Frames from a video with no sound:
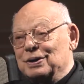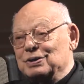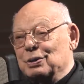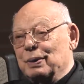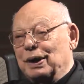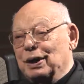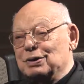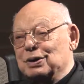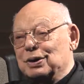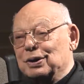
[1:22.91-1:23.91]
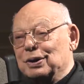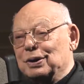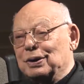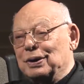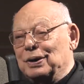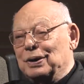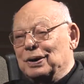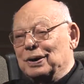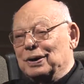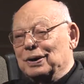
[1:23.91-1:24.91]
So we'd listen to
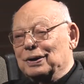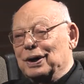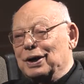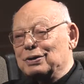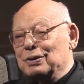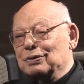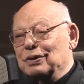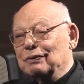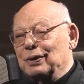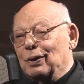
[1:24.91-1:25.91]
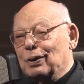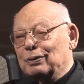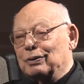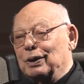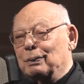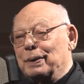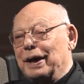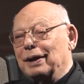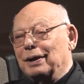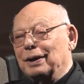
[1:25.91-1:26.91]
the National Symphony Orchestra, then
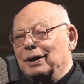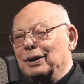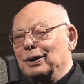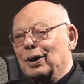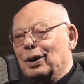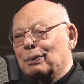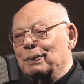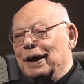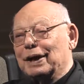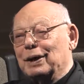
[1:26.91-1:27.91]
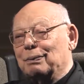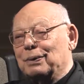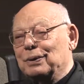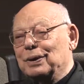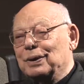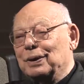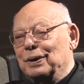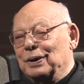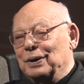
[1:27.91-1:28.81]
paddled in the dark back up to the